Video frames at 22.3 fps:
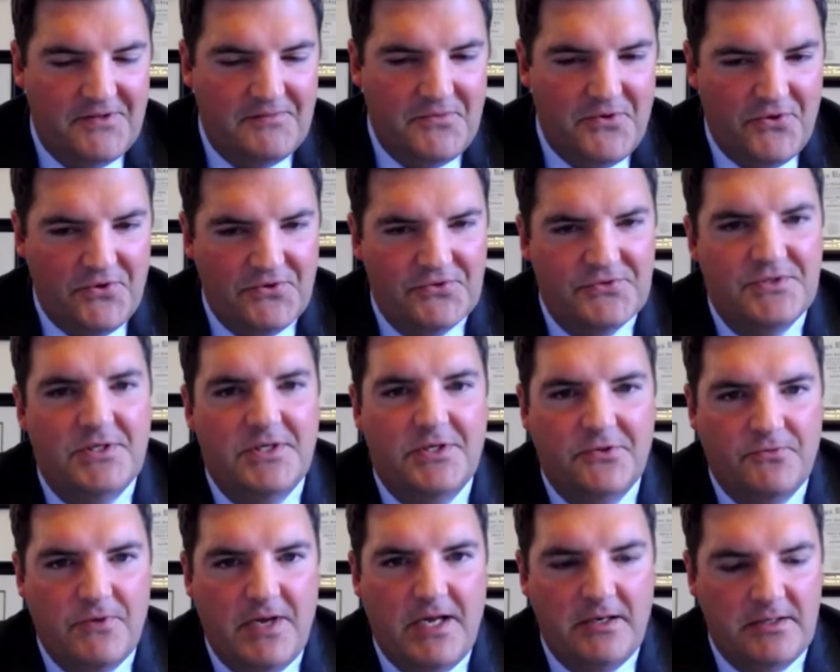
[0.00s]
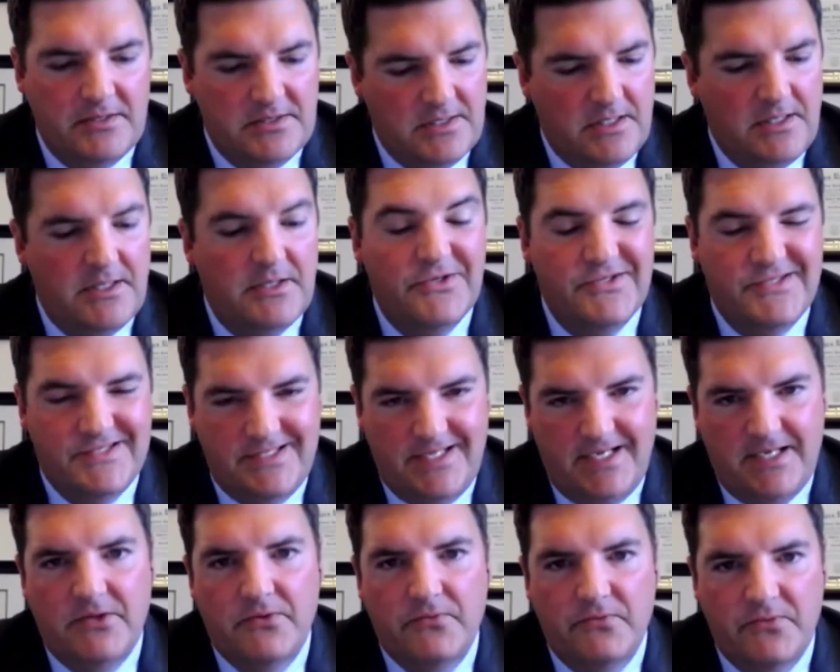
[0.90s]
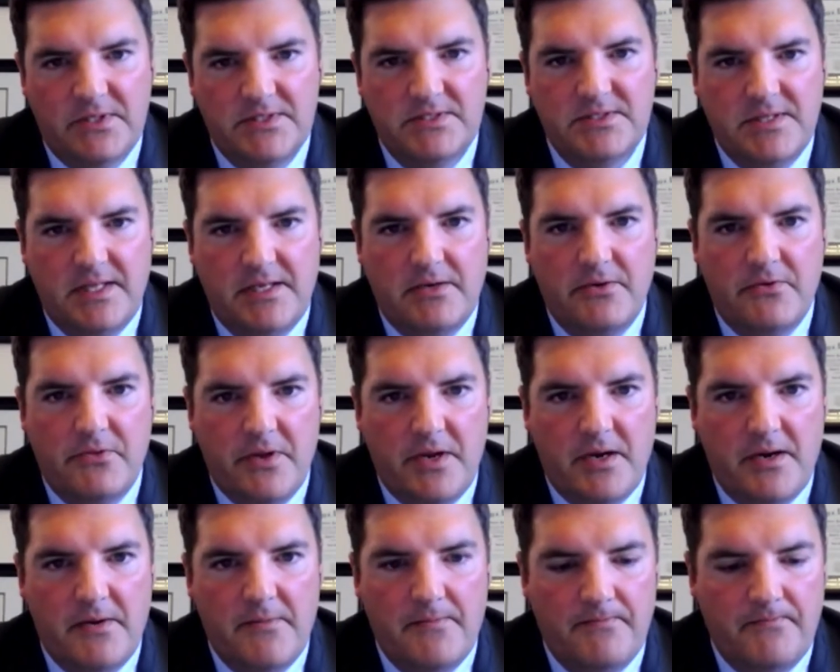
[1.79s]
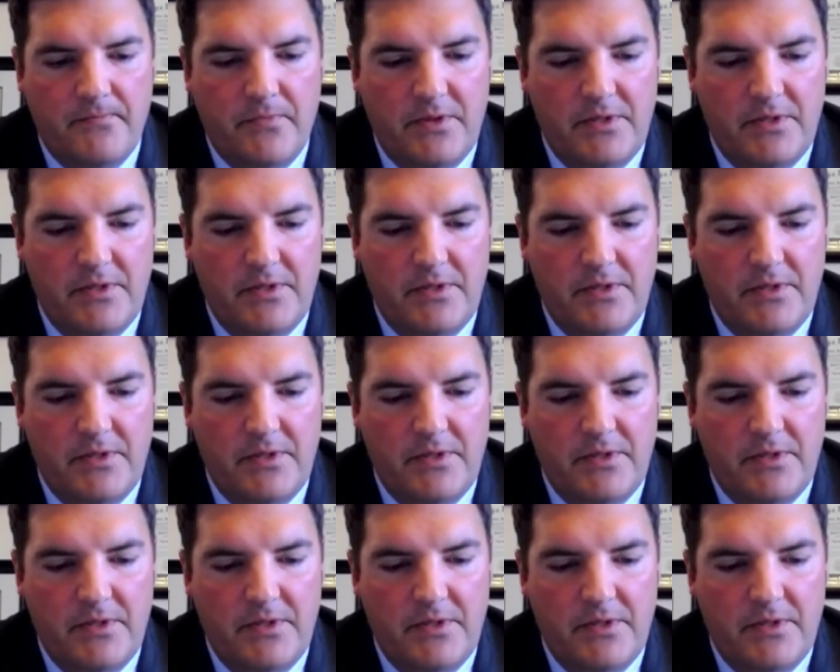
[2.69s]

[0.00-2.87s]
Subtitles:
motorcycle rider to understand the risks that are there.